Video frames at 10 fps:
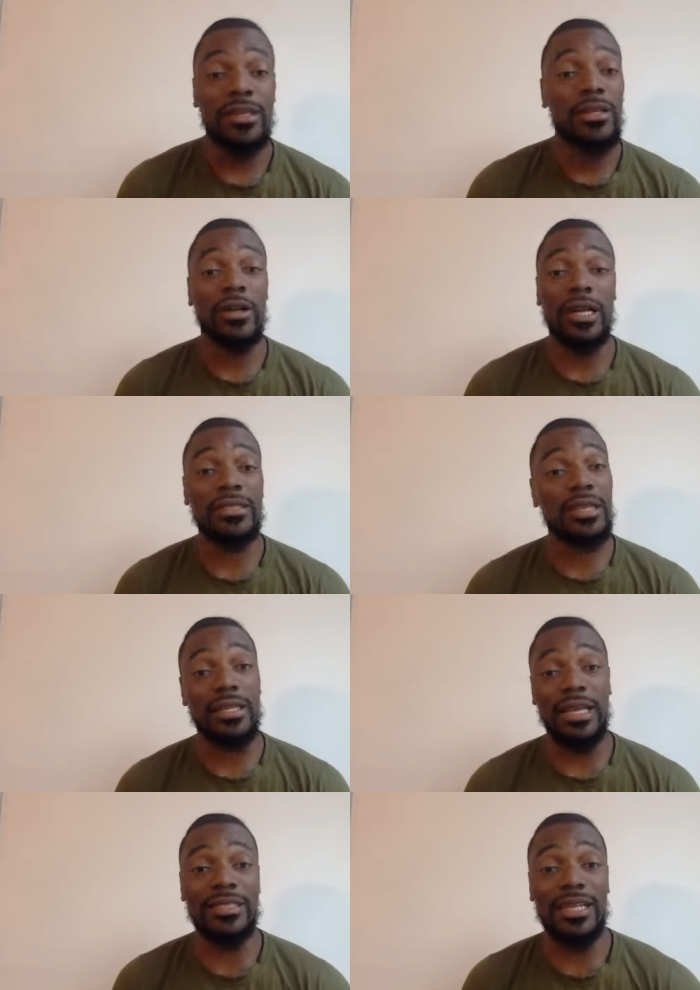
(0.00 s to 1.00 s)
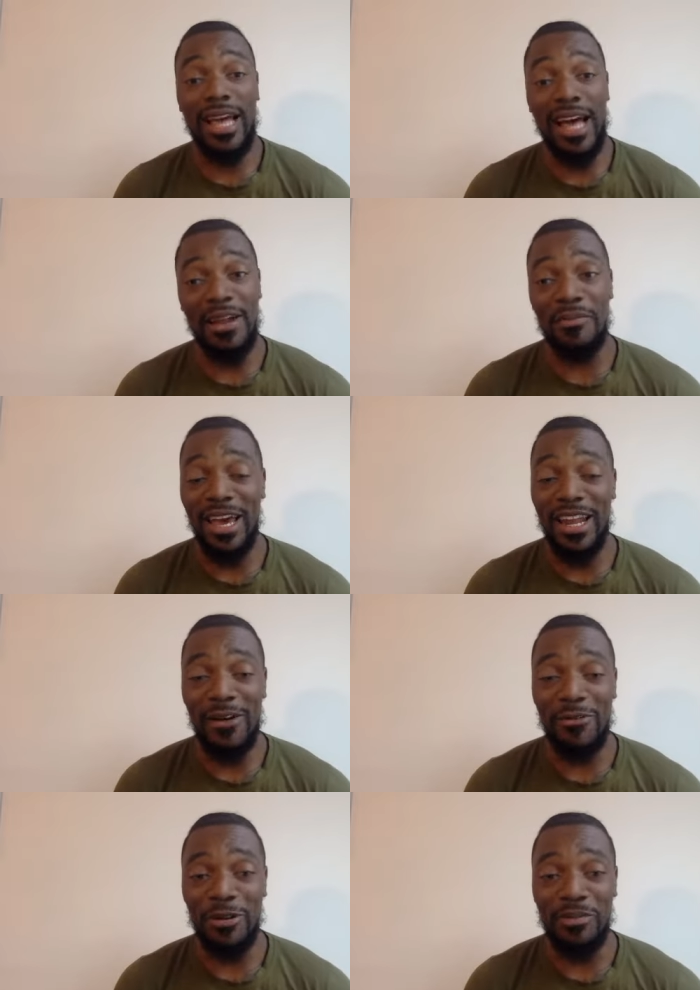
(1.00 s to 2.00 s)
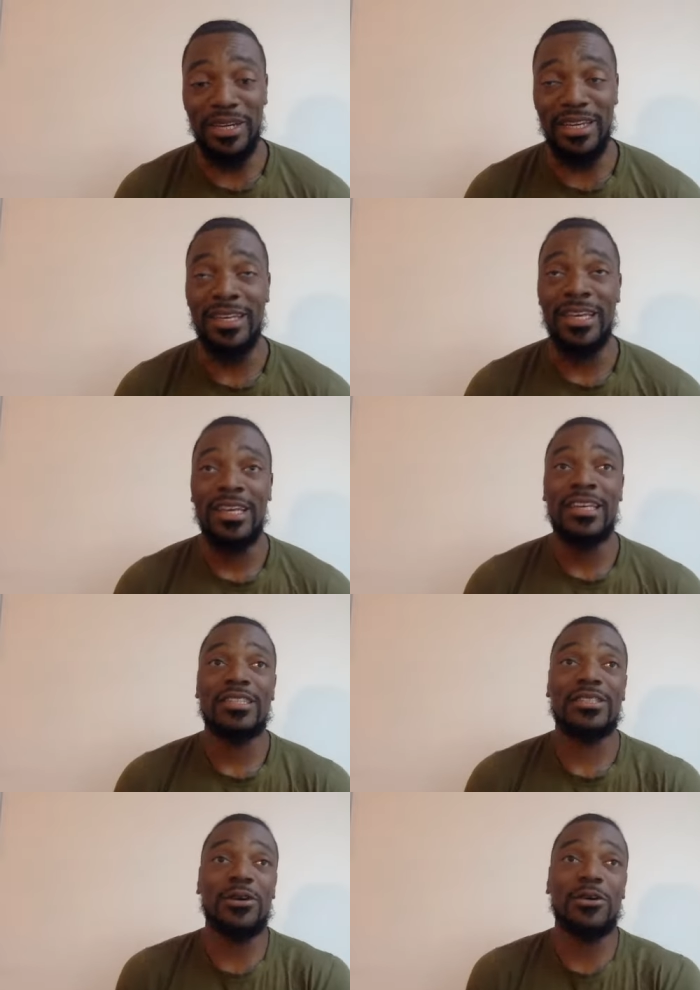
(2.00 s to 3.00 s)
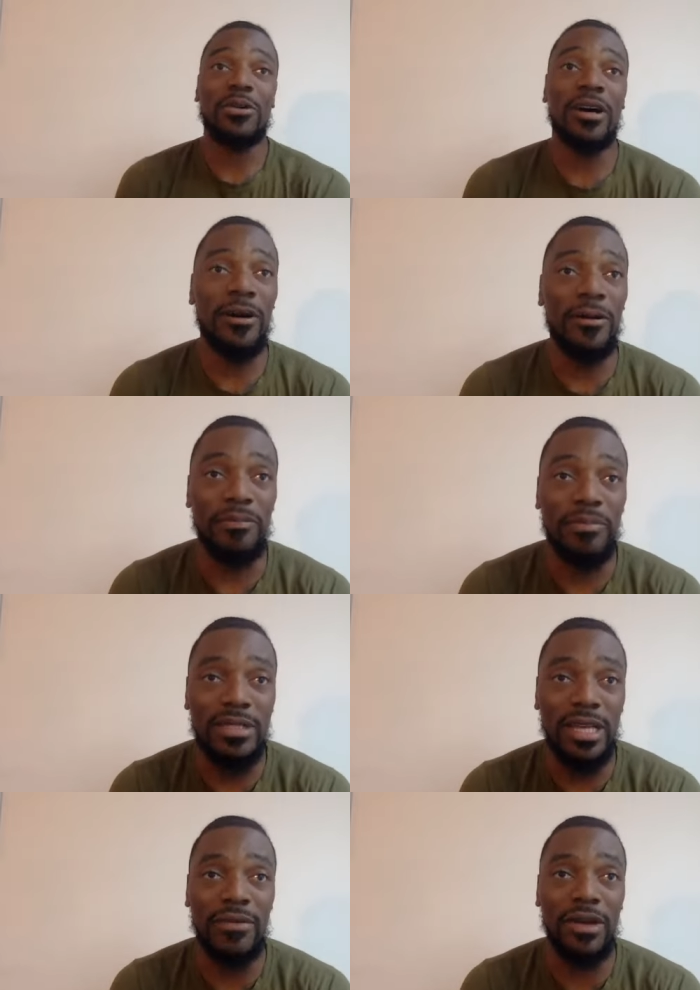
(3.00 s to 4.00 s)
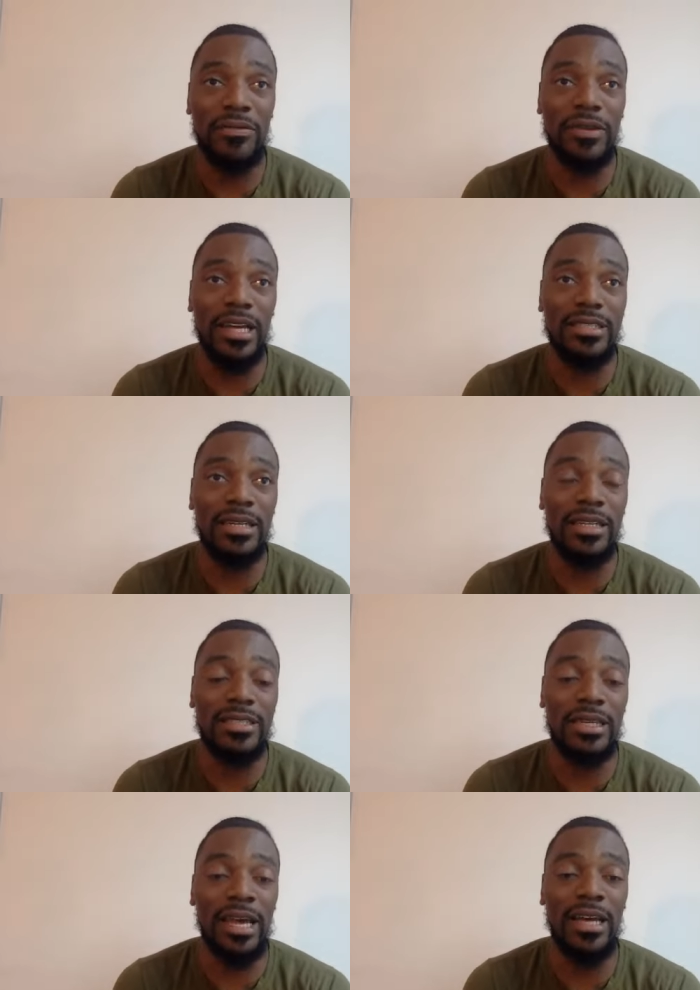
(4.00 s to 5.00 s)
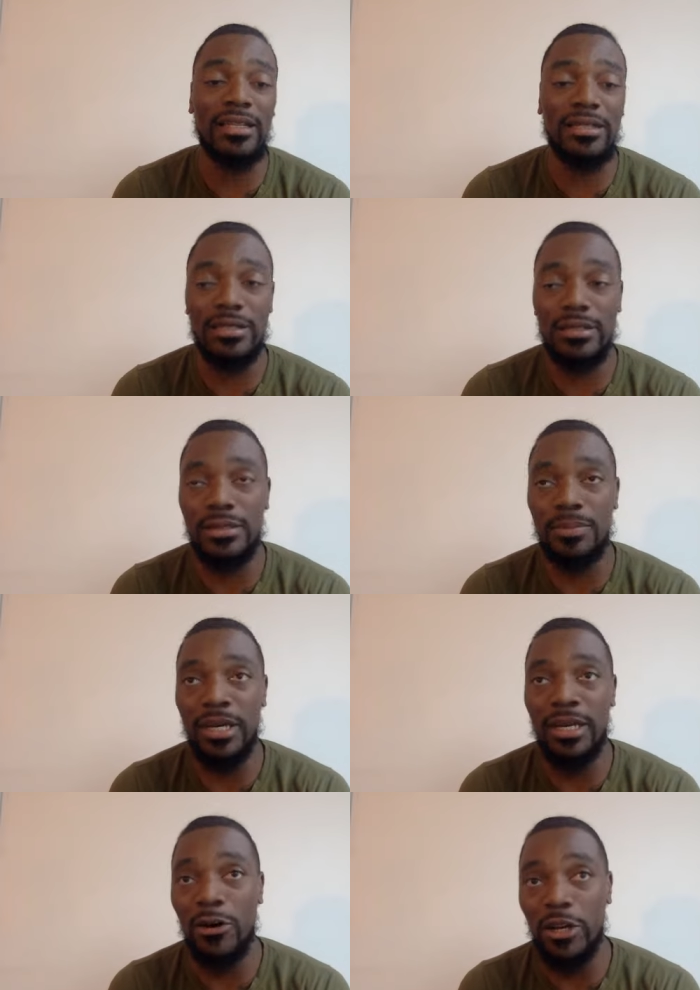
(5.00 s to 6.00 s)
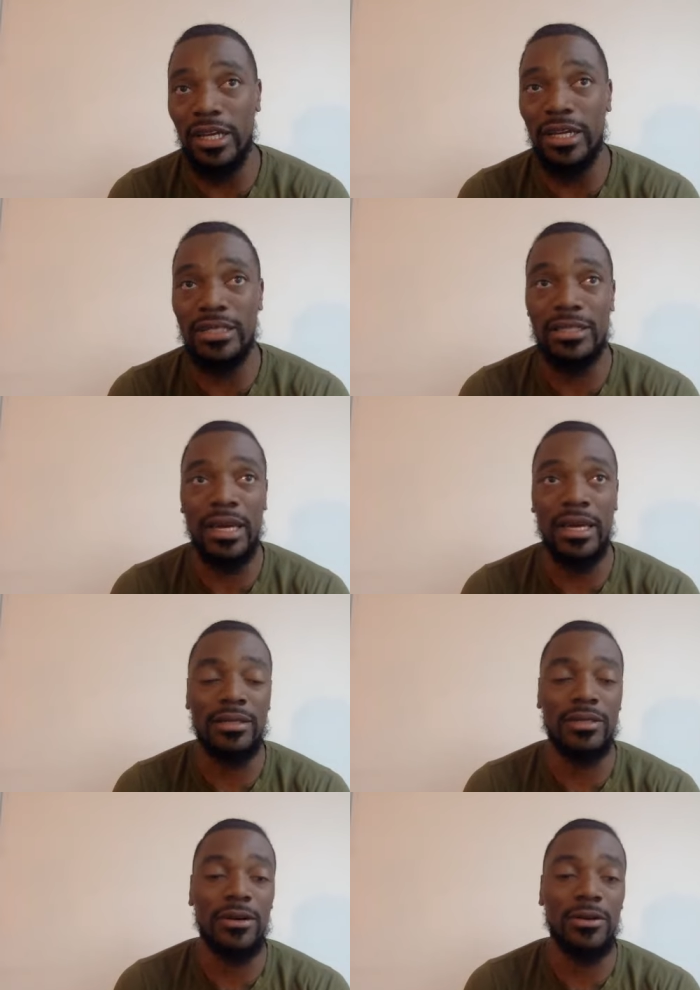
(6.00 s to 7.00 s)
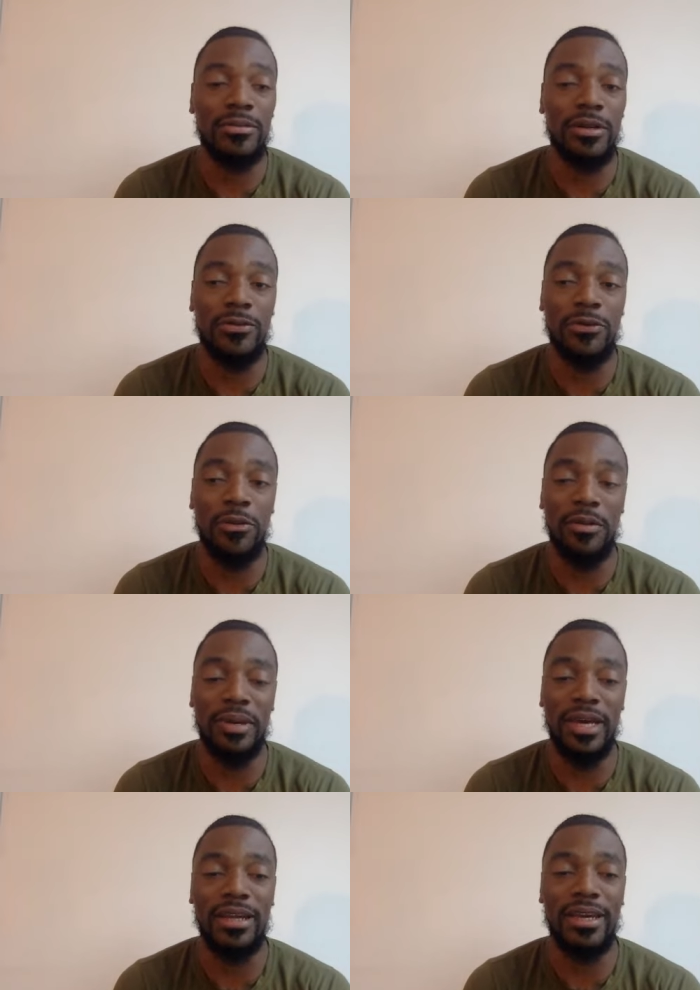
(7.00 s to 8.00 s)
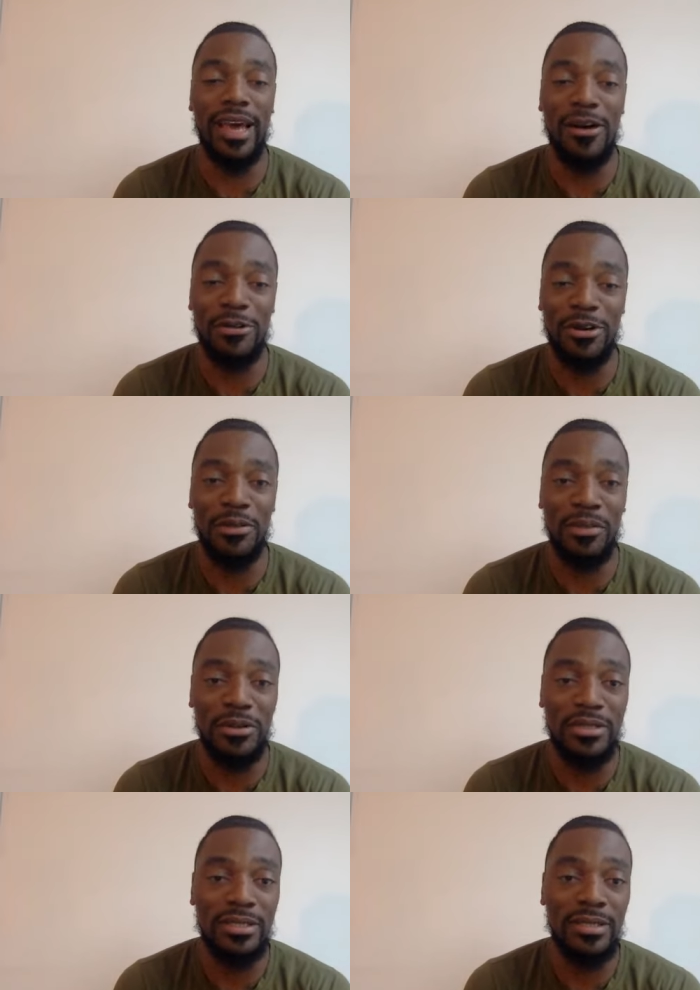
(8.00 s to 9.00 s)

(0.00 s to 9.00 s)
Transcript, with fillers: You know, that's the that's the kind of man I want to be. So um, I, I, feel like to to not speak on it is like you know a form of being a coward almost